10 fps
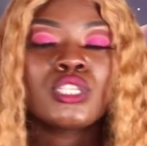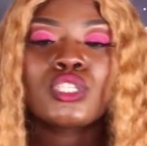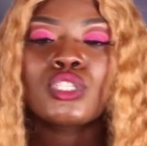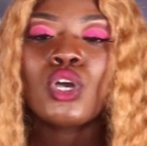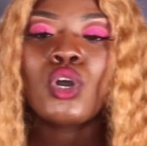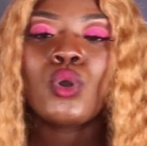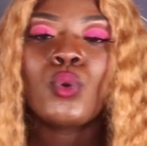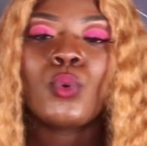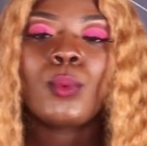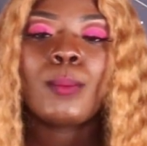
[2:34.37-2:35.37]

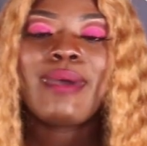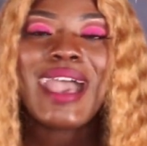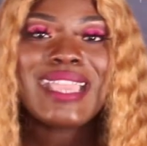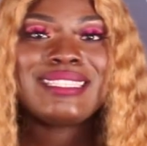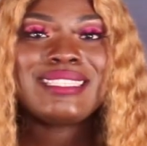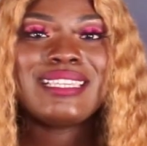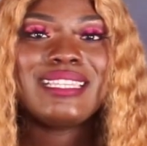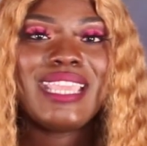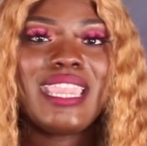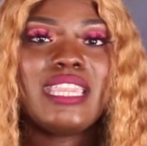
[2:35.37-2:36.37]
So
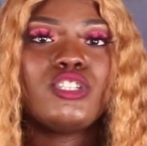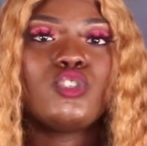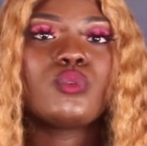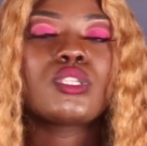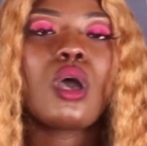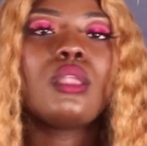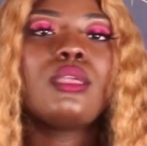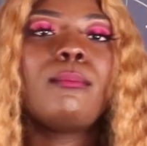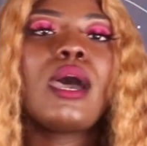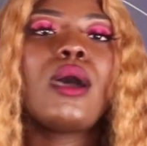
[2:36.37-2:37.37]
Piscean age was all
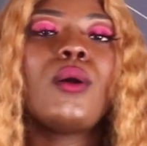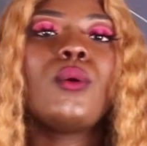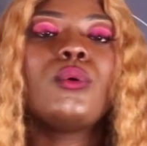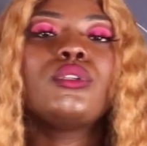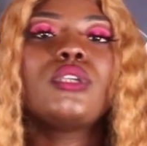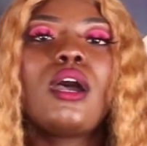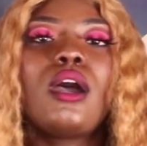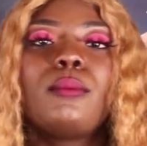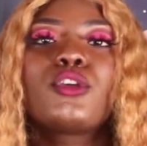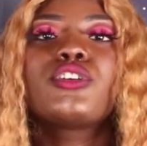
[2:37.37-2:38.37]
about
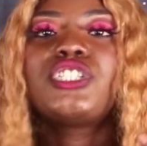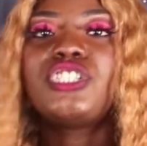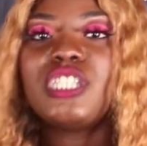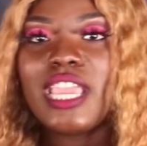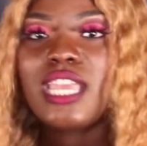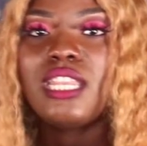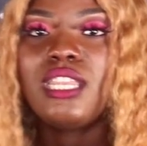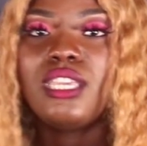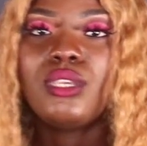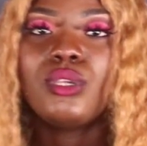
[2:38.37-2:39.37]
Christianity.